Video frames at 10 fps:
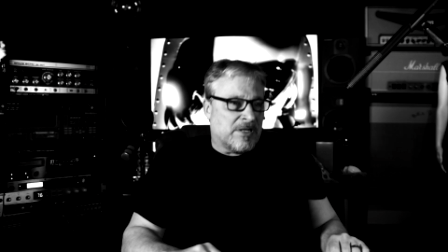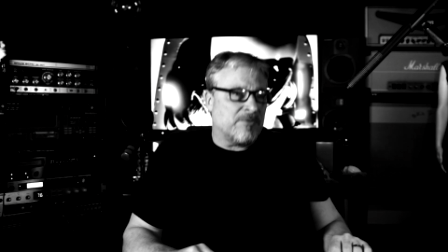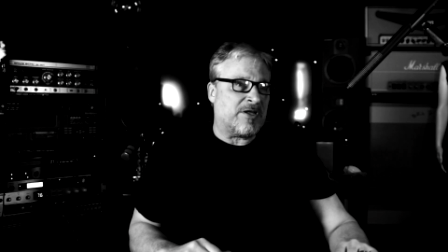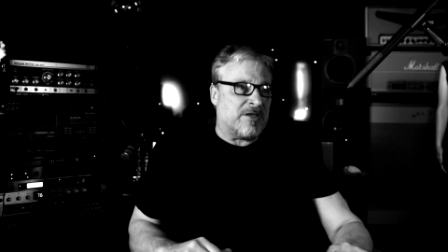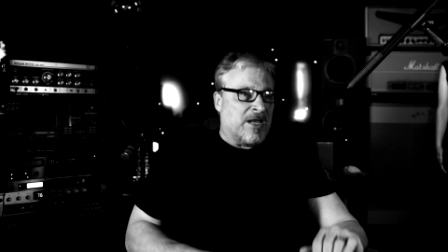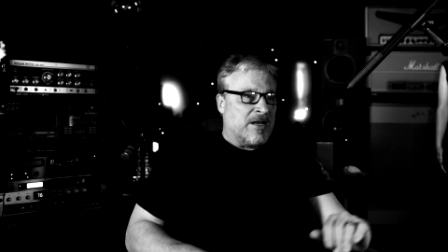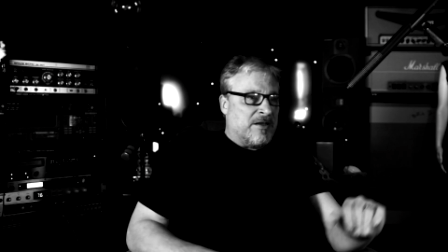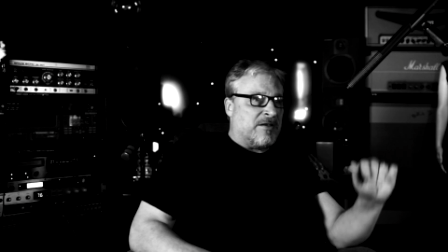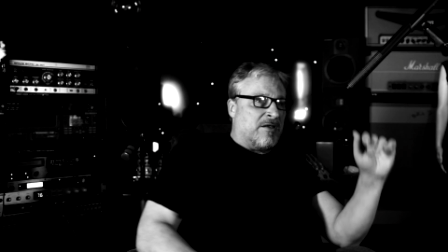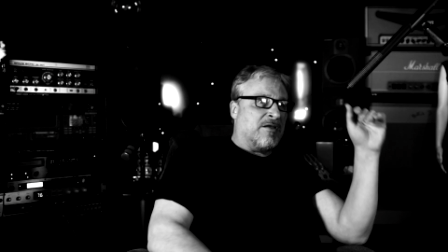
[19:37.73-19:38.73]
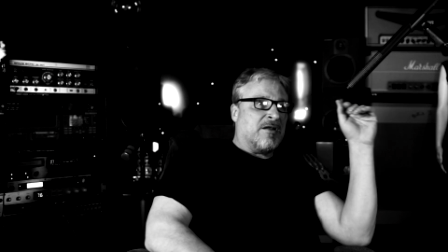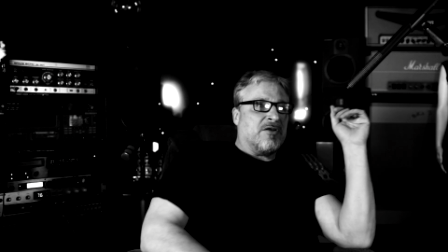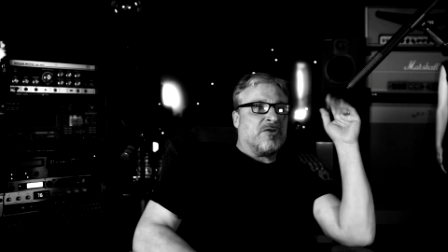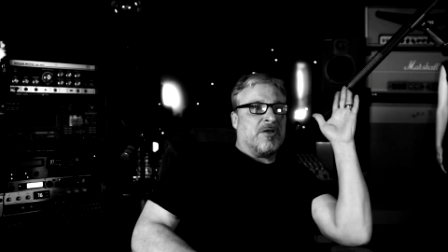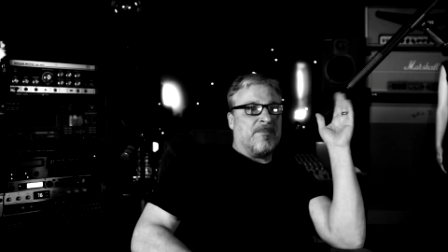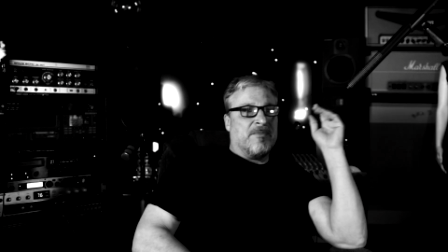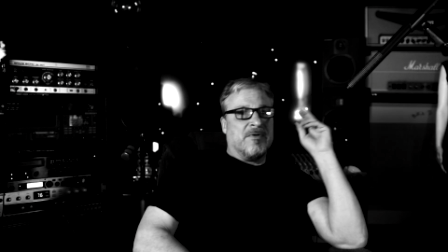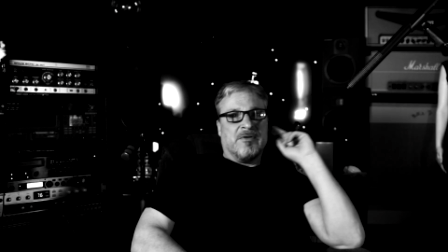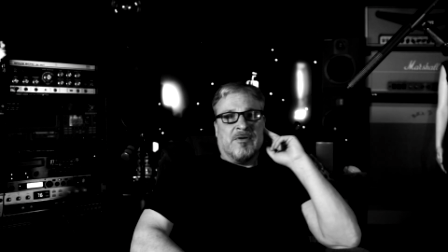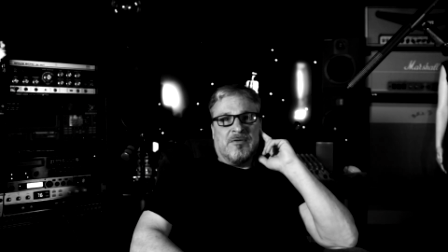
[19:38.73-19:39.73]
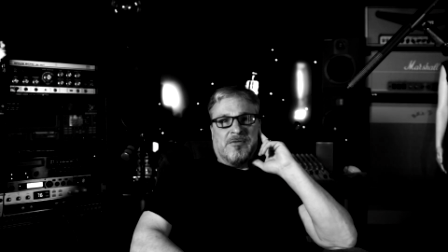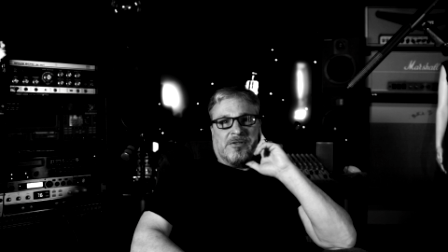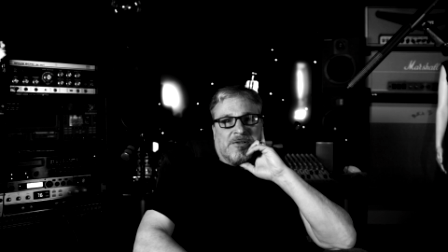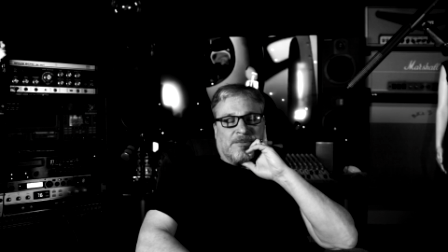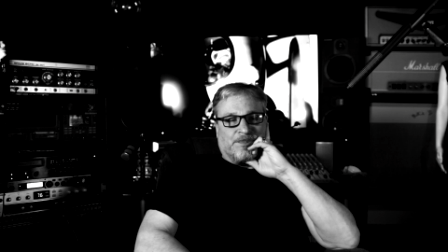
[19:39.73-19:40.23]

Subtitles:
I would get the 80D and get it cheap, used.